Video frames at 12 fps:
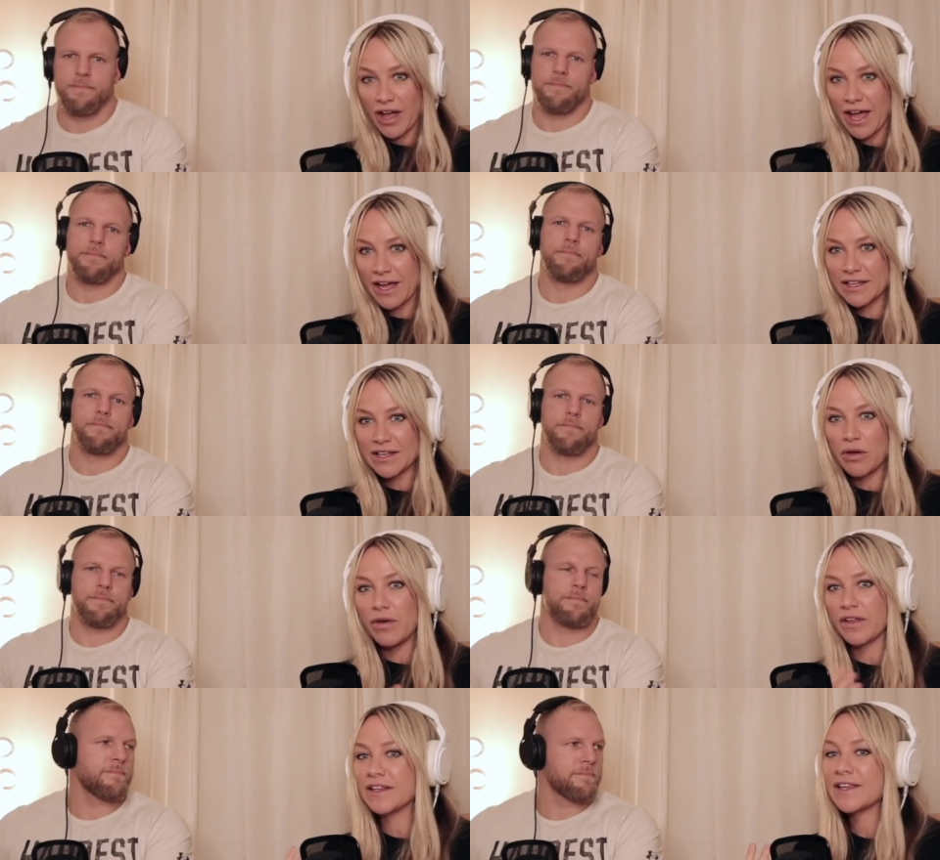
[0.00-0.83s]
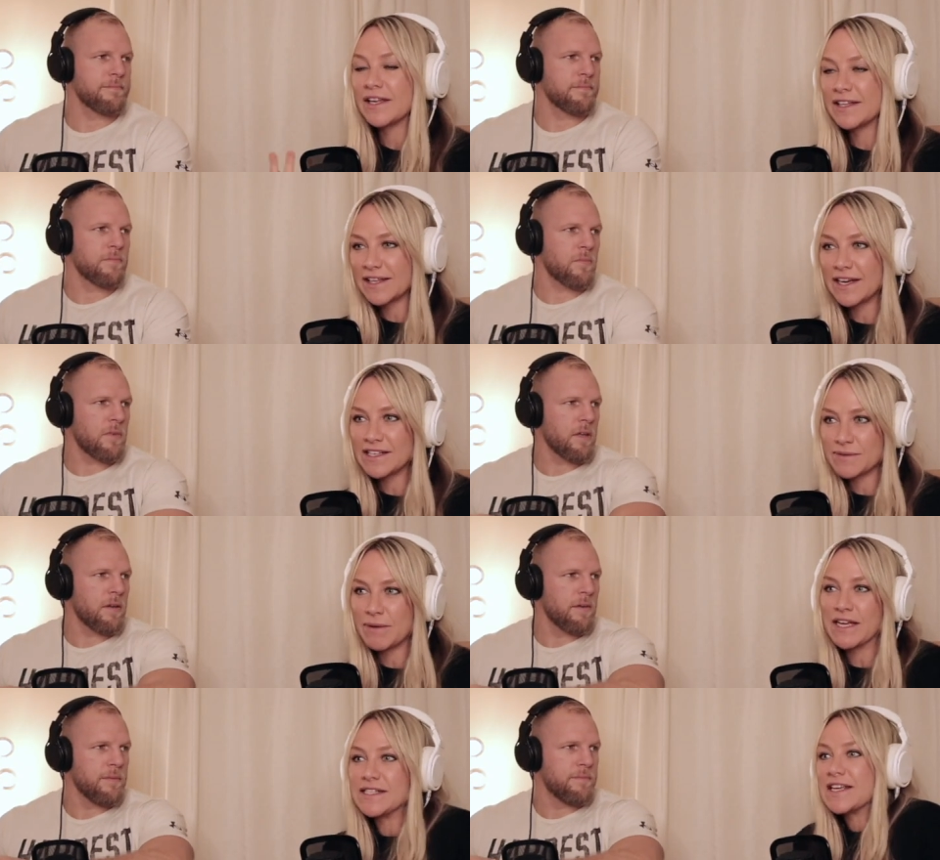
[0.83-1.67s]
Speaker 1: Okay. So it's considered to
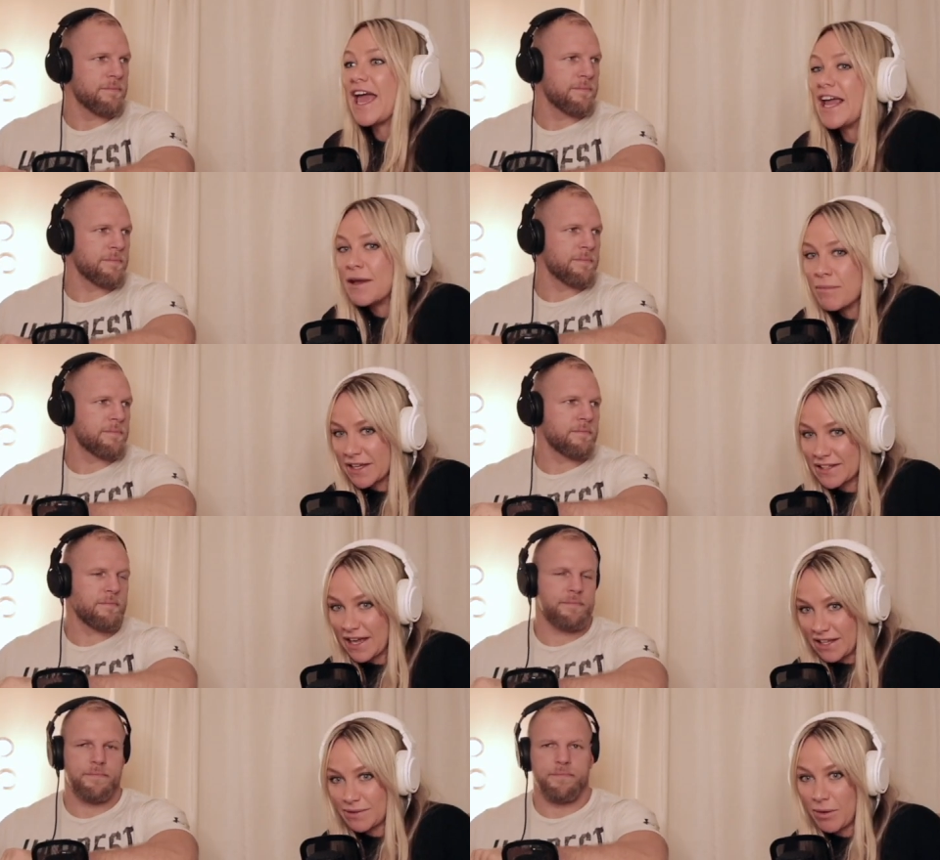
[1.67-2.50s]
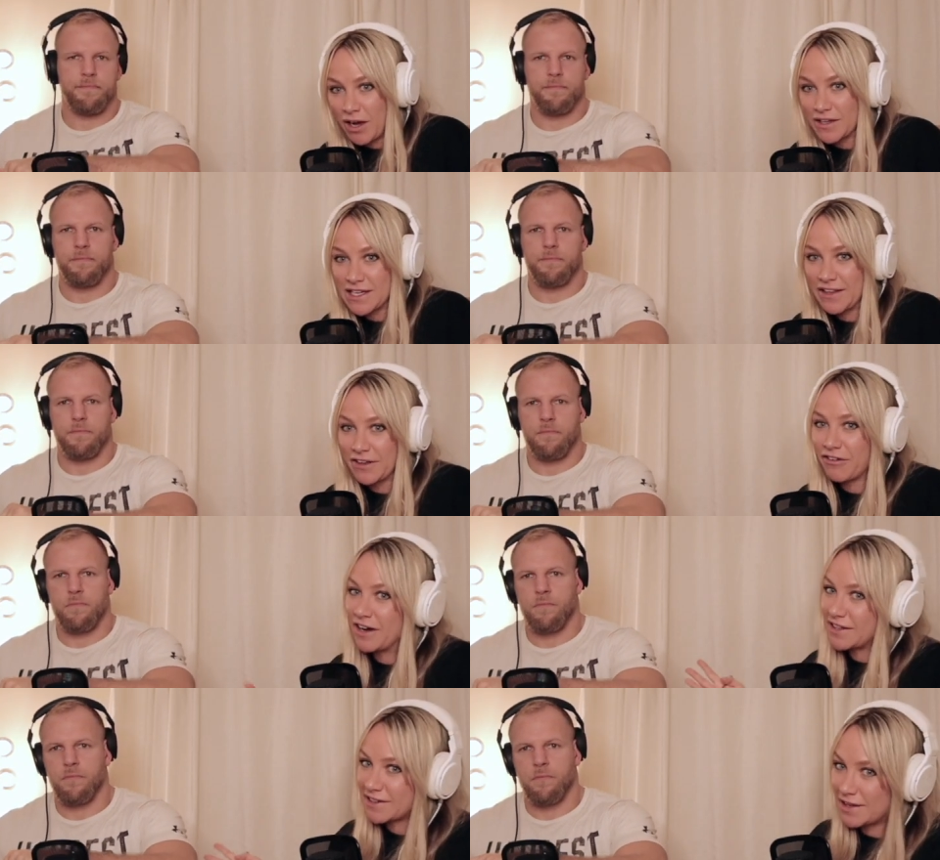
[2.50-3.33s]
be a tamer sex party in the
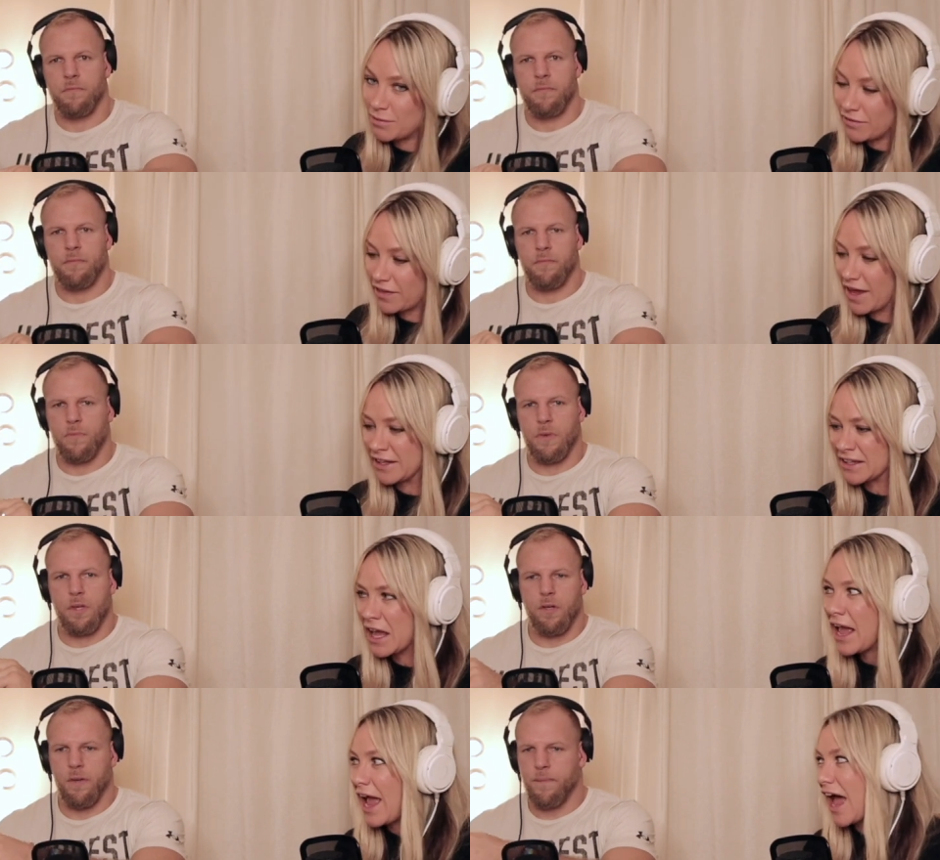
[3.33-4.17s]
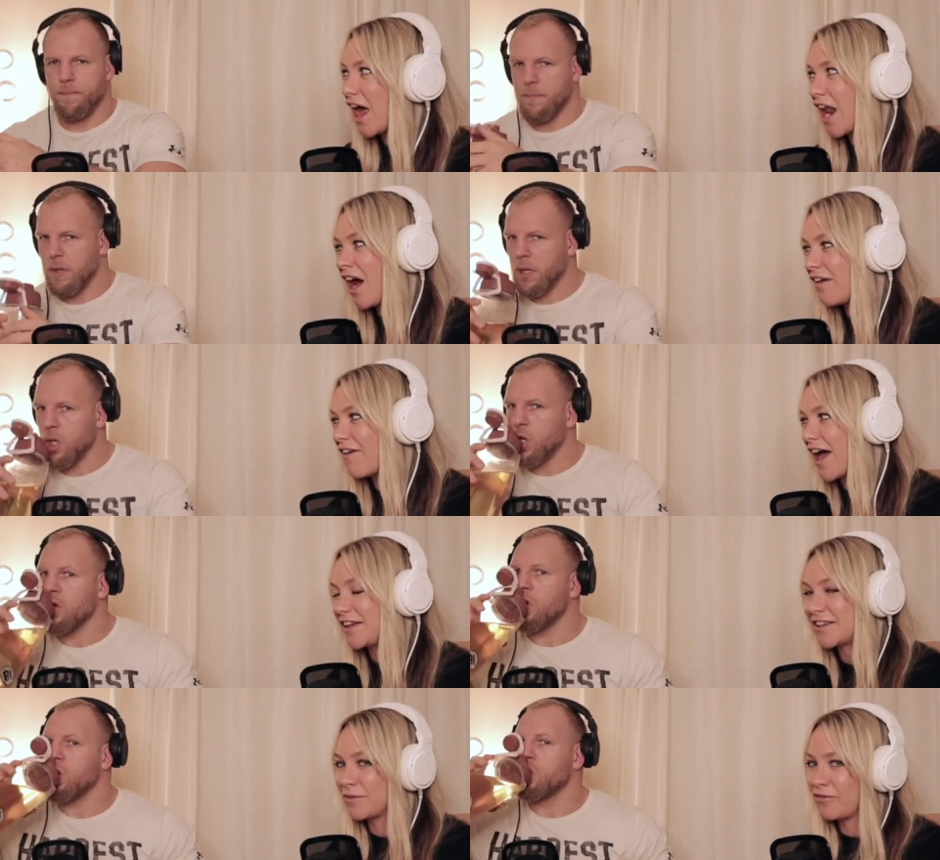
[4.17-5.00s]
grand hmm. scheme of things, and I've
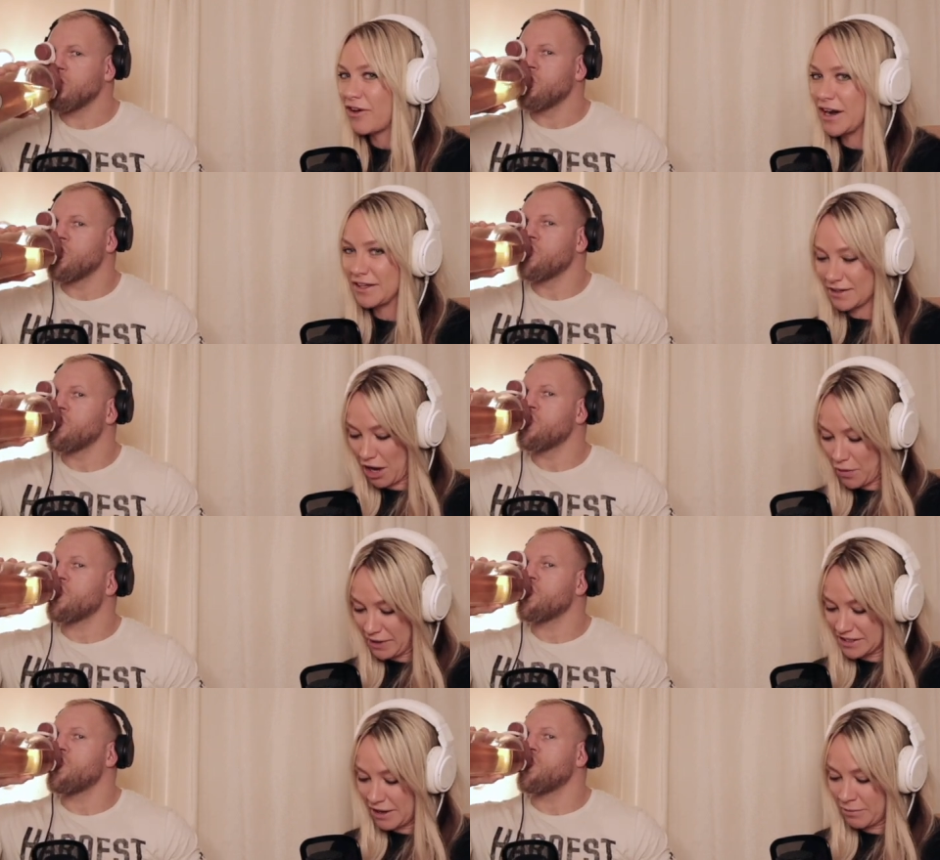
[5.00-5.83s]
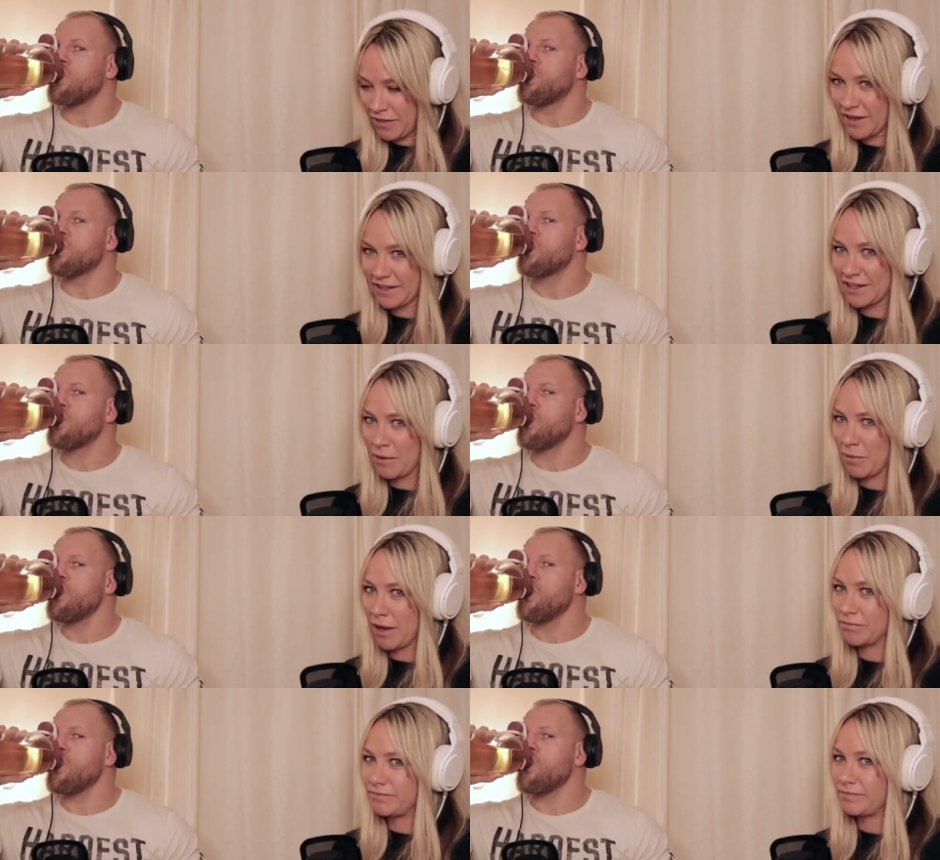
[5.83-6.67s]
had some friends go and tell me things, and I'm
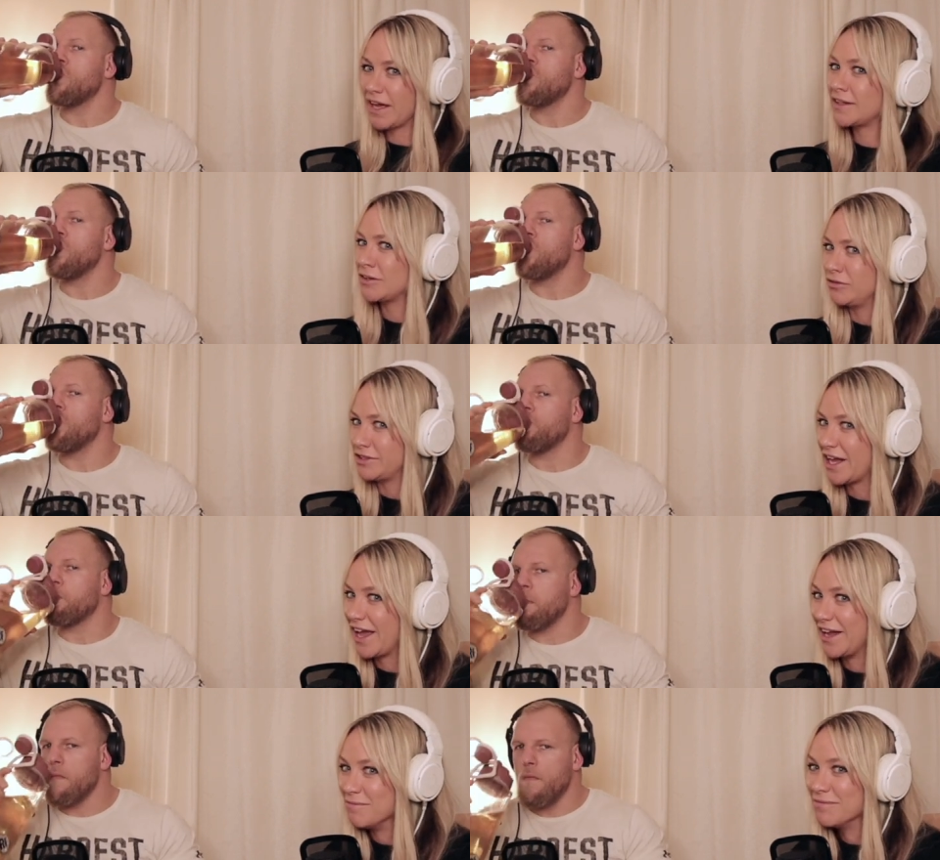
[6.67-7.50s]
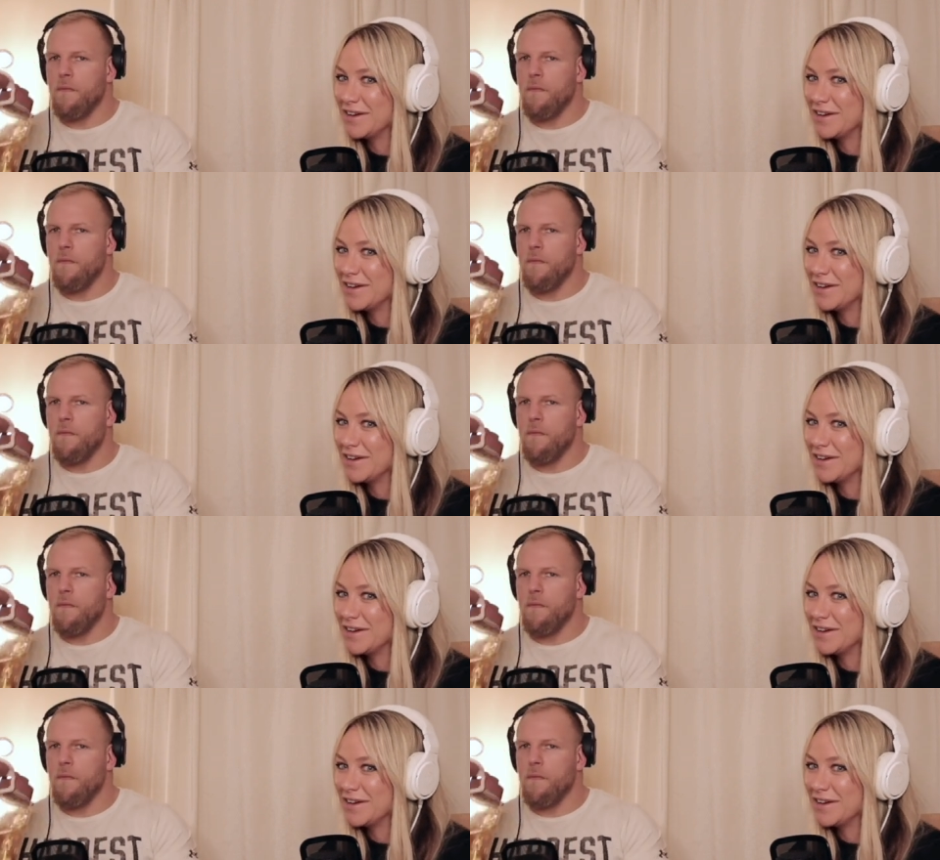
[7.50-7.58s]
like, that's not tame.